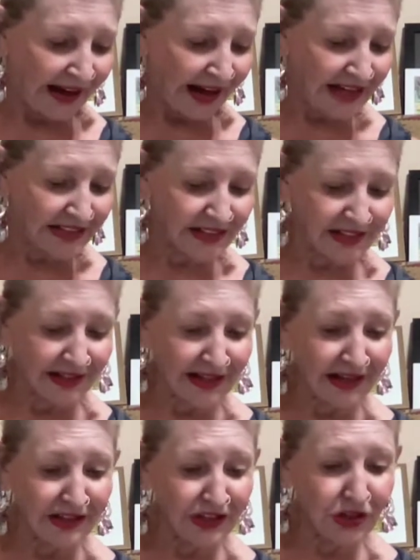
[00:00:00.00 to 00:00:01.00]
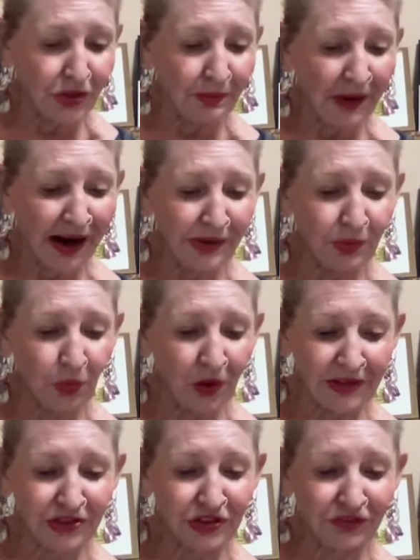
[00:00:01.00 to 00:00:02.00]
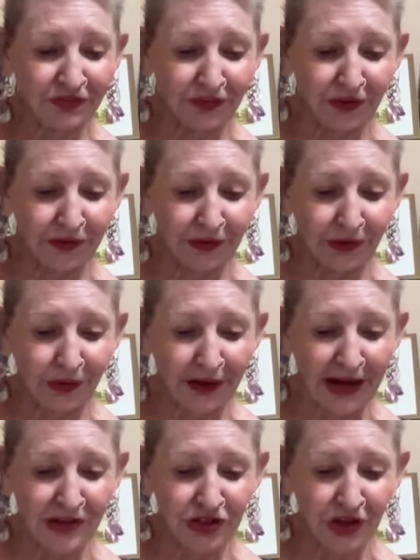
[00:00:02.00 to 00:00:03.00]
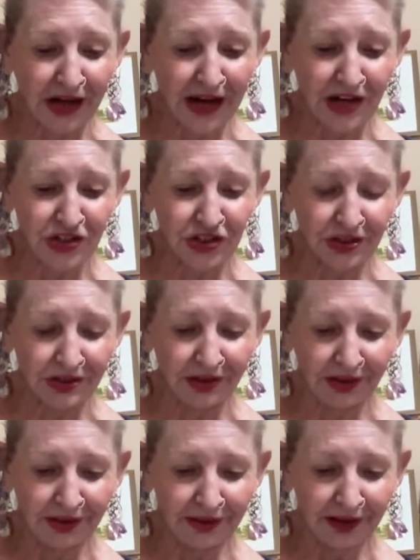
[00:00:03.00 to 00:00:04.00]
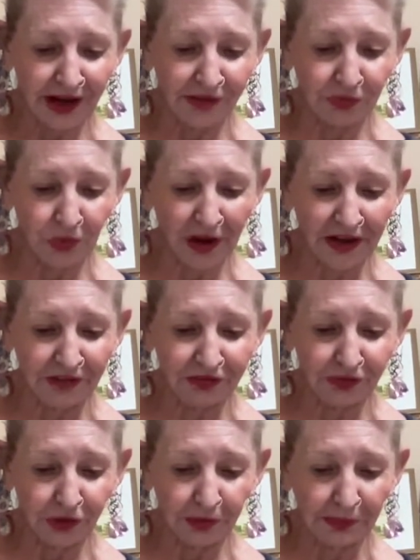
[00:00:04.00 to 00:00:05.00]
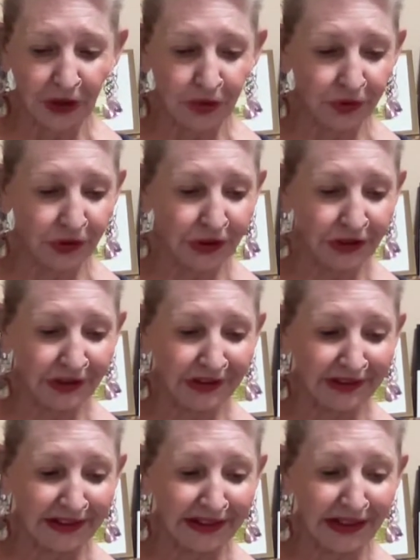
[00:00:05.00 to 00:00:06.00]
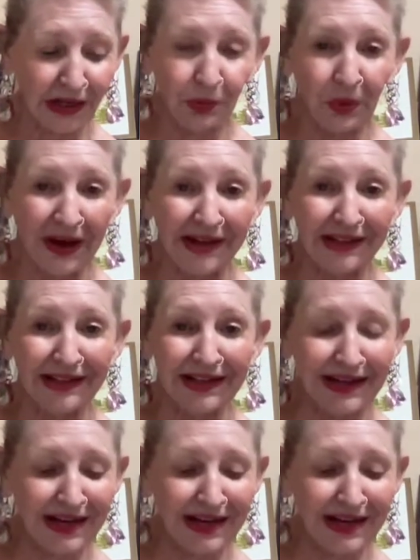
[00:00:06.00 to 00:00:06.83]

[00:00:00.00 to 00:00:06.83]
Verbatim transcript: I said, then you might want to further your education of what a full blown Kundalini awakening